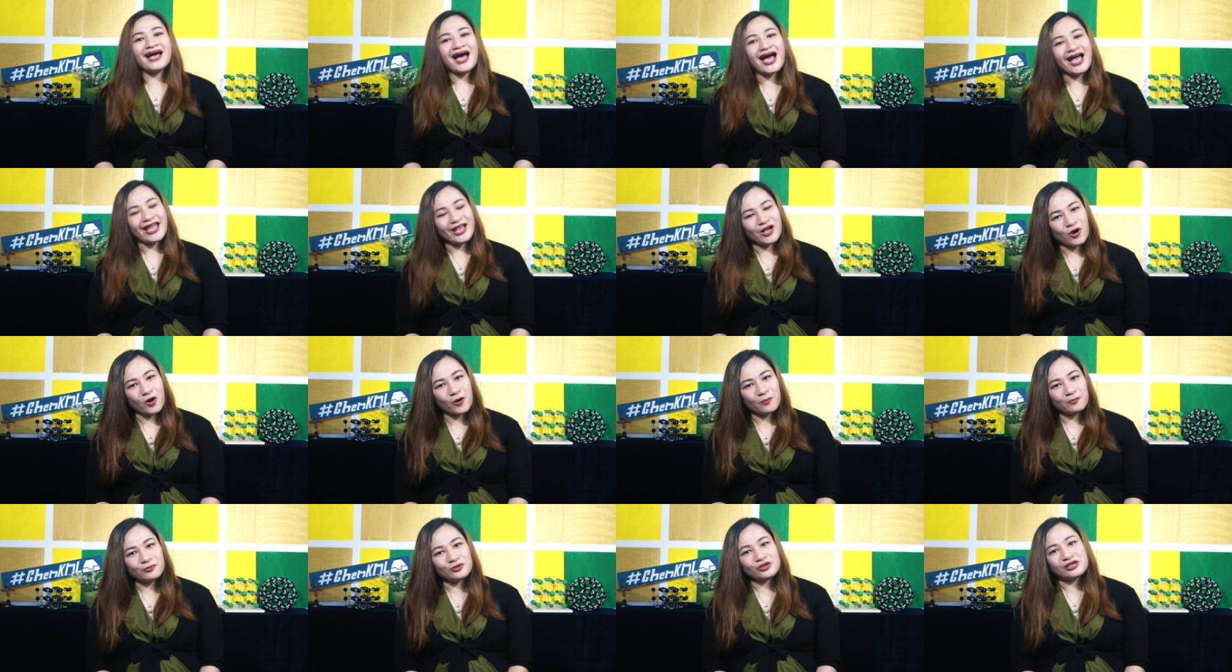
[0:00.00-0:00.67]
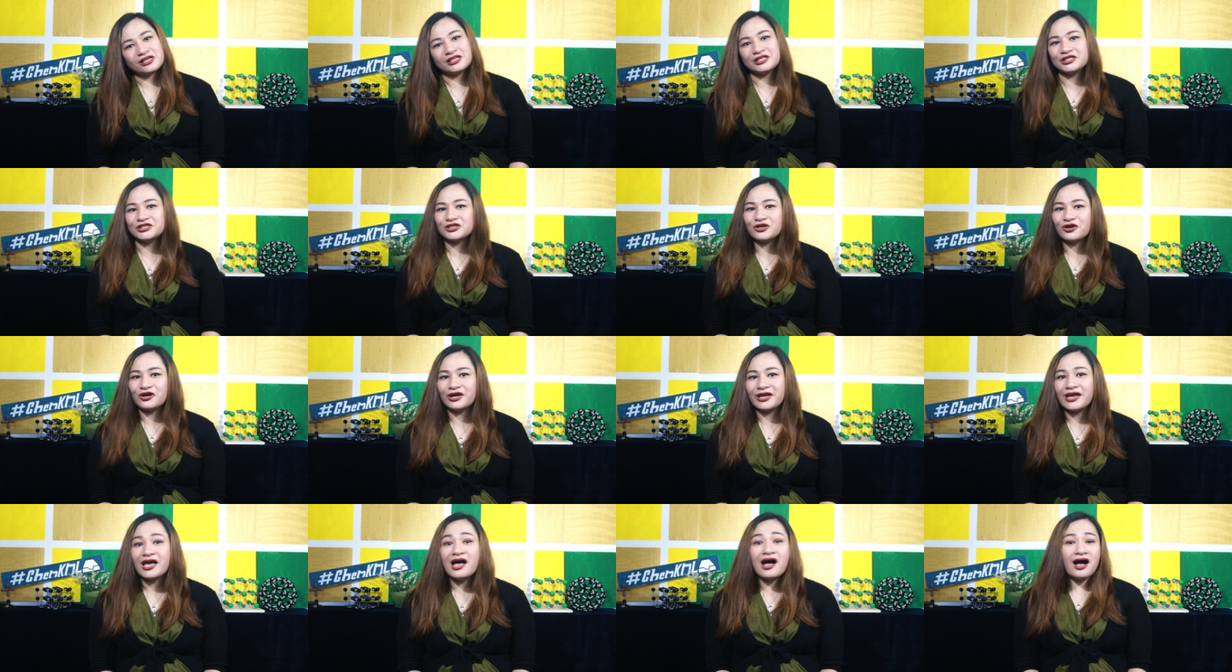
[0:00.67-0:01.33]
I hope you
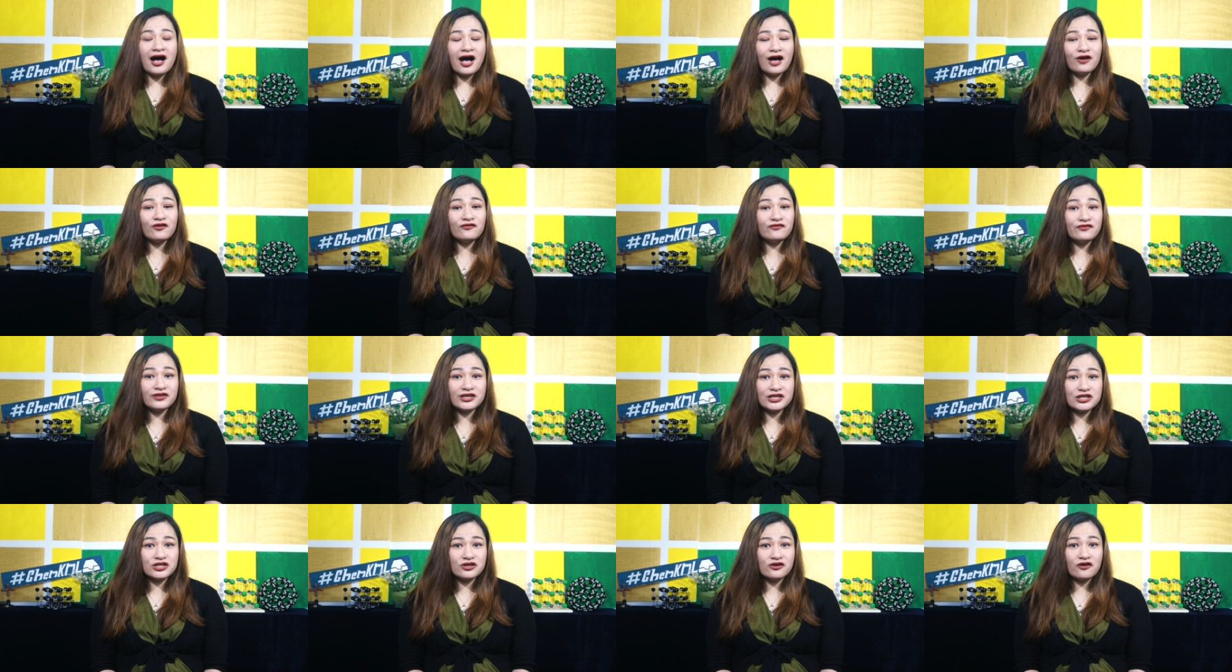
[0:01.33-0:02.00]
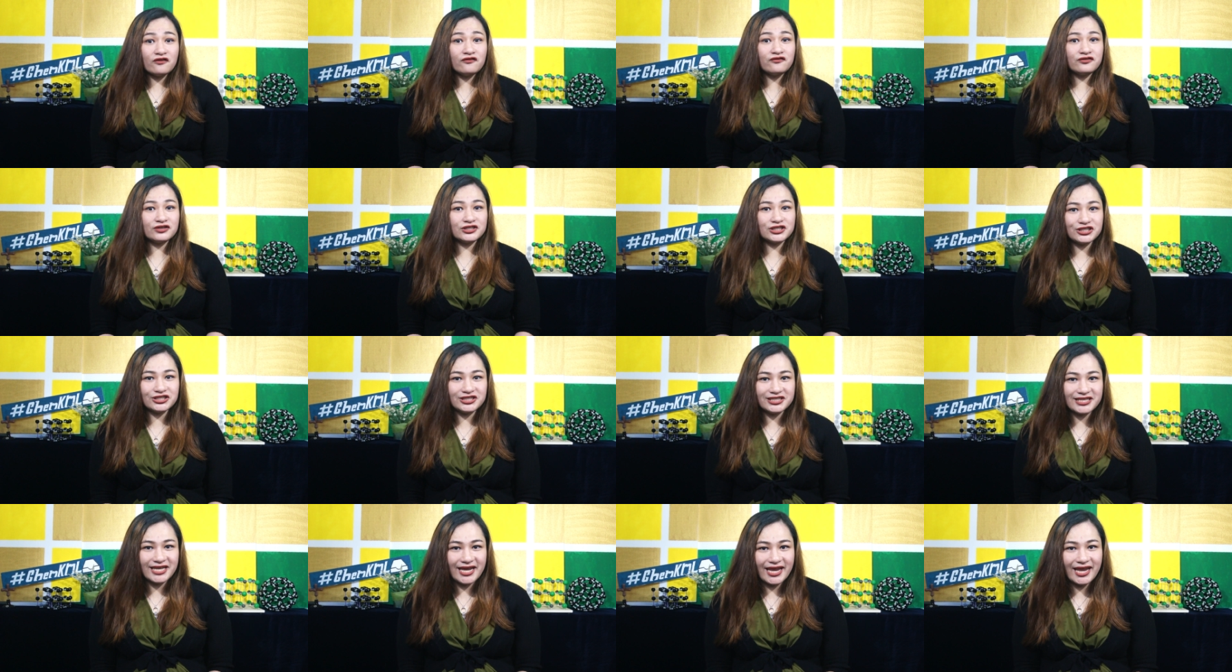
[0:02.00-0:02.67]
enjoy our video for
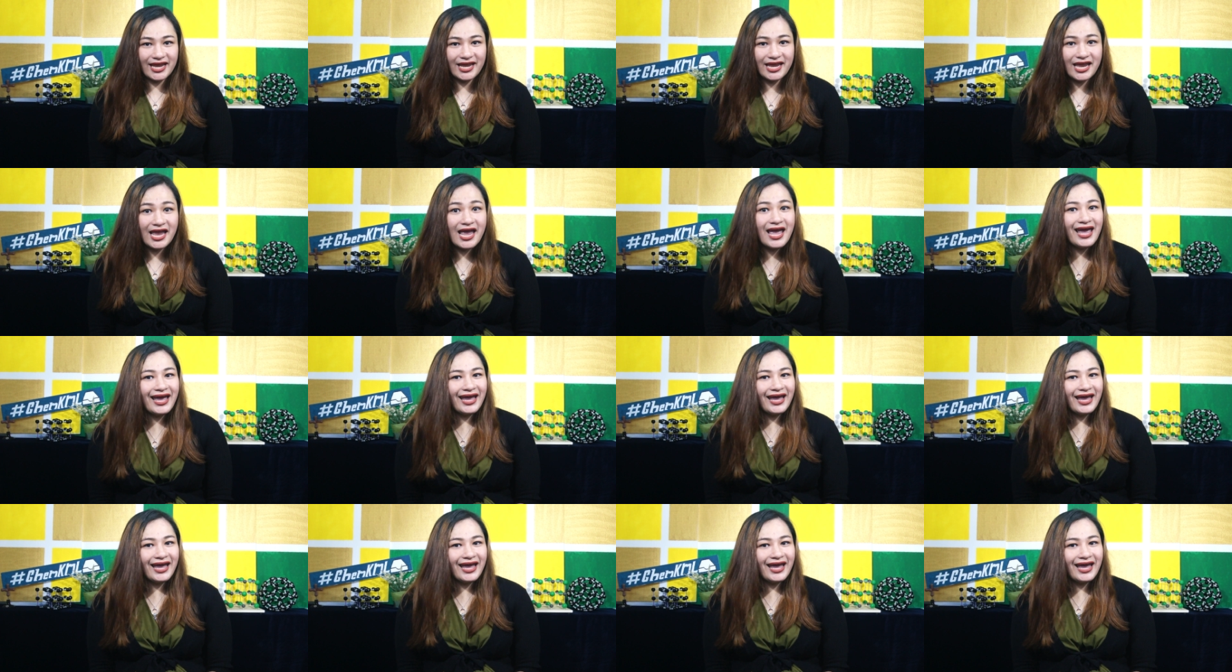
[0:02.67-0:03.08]
today,